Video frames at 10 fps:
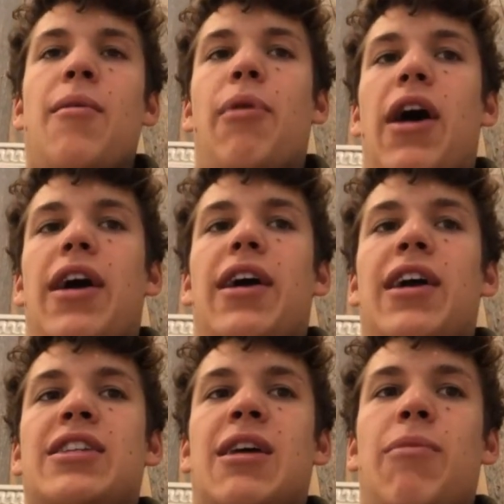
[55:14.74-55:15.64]
But
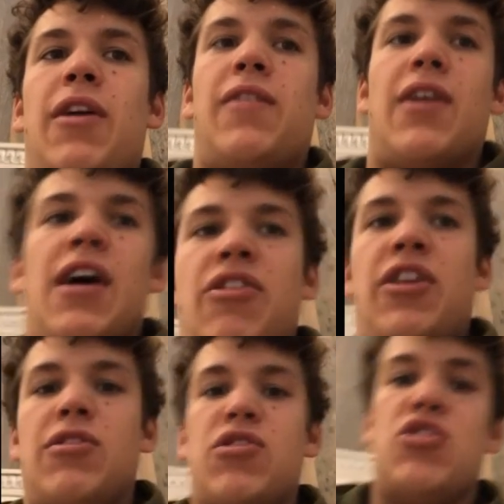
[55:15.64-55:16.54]
it's something that I
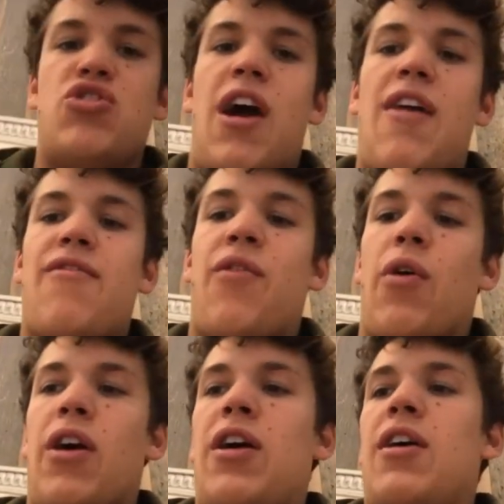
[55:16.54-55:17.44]
think you should strive
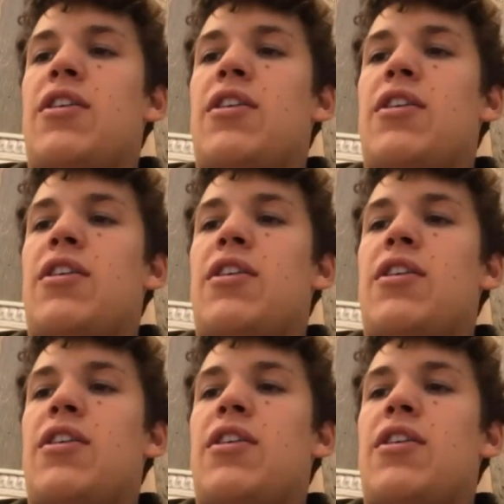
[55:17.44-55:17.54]
for.